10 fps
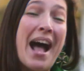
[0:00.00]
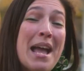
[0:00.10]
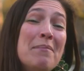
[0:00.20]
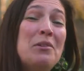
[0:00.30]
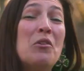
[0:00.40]

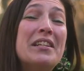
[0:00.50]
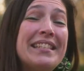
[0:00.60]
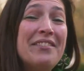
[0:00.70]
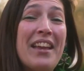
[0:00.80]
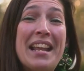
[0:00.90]
I'm your
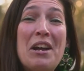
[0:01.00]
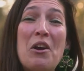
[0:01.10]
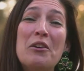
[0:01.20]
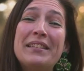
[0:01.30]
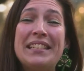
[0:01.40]
Savannah
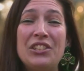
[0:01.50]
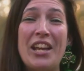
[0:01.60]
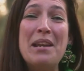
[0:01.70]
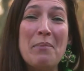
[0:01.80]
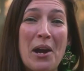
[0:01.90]
host,
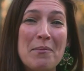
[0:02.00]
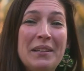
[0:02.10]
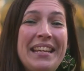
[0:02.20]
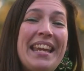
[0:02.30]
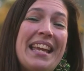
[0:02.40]
Jen
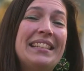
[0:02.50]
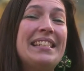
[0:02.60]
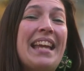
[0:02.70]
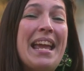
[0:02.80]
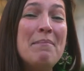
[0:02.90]
Parmalee, and
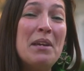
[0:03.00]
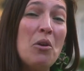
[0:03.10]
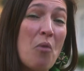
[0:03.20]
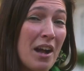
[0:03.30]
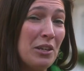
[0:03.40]
today I'm going
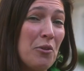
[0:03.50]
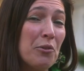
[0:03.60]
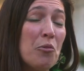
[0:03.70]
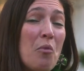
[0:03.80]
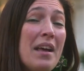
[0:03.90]
to walk you
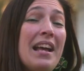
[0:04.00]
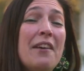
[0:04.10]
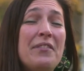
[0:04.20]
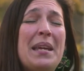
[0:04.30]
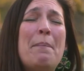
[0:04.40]
through one
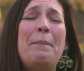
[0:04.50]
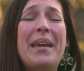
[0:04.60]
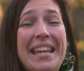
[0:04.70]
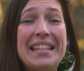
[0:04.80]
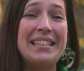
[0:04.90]
of the
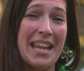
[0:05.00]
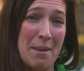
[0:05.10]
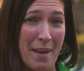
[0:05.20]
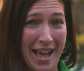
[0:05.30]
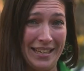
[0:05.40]
biggest
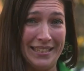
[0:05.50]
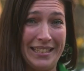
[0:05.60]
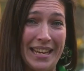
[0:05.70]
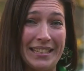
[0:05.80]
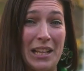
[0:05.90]
St. Patty's
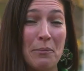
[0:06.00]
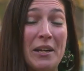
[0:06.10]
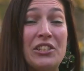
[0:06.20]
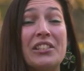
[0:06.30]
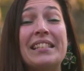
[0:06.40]
Day
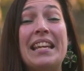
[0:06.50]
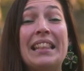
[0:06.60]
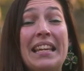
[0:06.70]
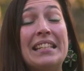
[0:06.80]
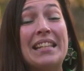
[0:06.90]
celebrations
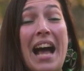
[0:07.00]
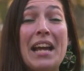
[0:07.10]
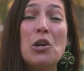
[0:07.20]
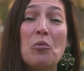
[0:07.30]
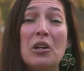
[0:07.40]
in the
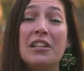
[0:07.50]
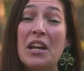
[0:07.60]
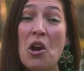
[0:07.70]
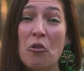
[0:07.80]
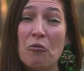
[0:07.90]
entire
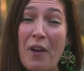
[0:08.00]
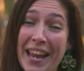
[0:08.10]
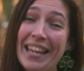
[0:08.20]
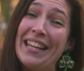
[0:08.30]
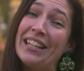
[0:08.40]
world
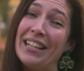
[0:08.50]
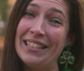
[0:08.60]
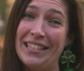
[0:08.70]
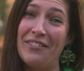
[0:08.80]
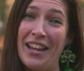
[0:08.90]
right here
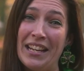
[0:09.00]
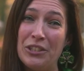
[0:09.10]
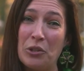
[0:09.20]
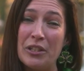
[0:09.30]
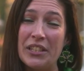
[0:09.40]
in Savannah,
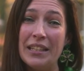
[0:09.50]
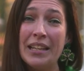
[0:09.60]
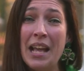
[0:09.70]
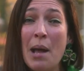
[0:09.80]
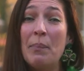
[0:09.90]
Georgia.
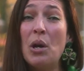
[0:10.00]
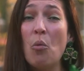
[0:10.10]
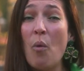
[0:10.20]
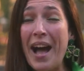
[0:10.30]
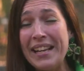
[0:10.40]

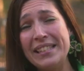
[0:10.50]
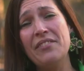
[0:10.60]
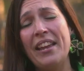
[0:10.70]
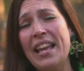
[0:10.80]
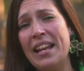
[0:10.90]
But why
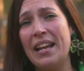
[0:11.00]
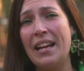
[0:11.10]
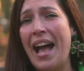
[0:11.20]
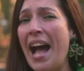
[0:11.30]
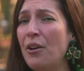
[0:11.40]

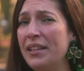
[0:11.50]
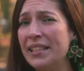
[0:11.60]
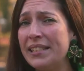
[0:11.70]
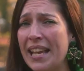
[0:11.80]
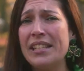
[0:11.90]
Savannah? How did
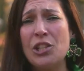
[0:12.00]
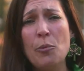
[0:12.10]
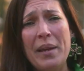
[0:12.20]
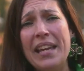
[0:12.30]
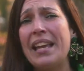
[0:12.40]
this get
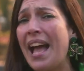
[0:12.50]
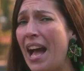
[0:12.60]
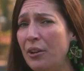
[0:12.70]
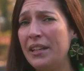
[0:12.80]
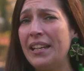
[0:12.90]
so big?
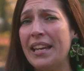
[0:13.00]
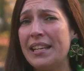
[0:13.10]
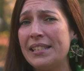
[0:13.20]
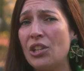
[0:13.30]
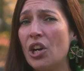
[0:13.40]
How did it
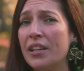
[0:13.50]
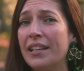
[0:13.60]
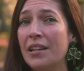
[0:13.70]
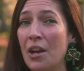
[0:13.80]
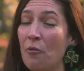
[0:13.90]
get
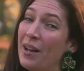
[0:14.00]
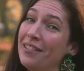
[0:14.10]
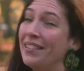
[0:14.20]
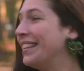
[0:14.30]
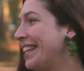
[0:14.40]
started?
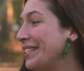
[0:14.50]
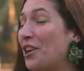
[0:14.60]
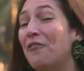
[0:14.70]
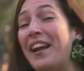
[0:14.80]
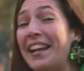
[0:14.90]
Well, let's
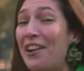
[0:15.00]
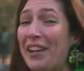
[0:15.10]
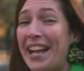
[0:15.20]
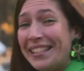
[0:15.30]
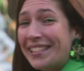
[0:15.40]
go find out,
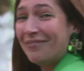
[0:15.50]
guys.